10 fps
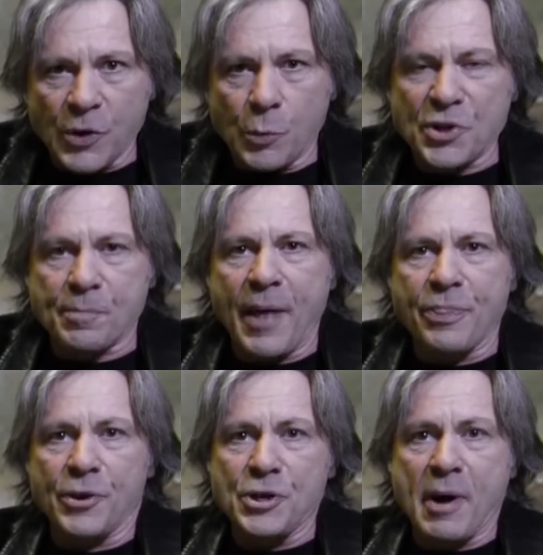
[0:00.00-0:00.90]
which
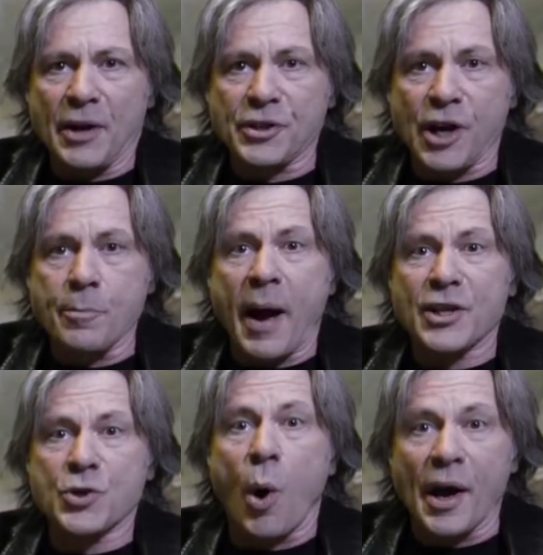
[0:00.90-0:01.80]
meant that you had to go
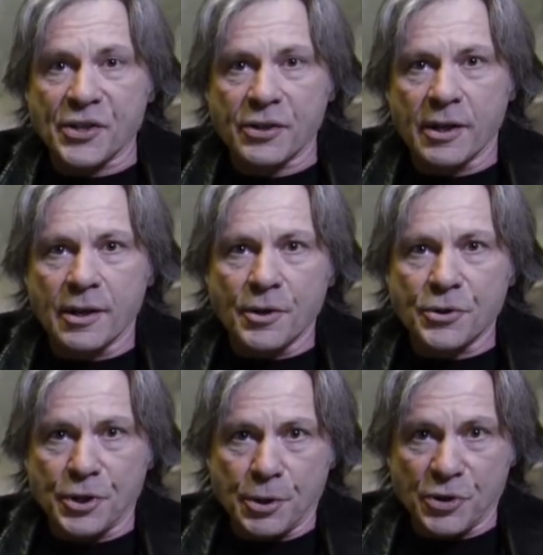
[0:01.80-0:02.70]
back twice
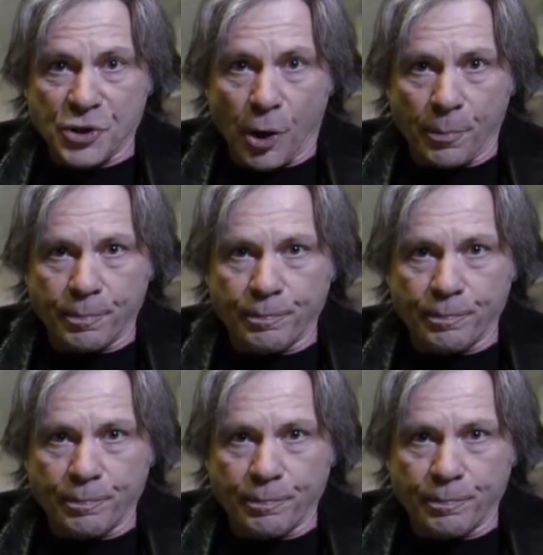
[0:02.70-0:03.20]
to do the job.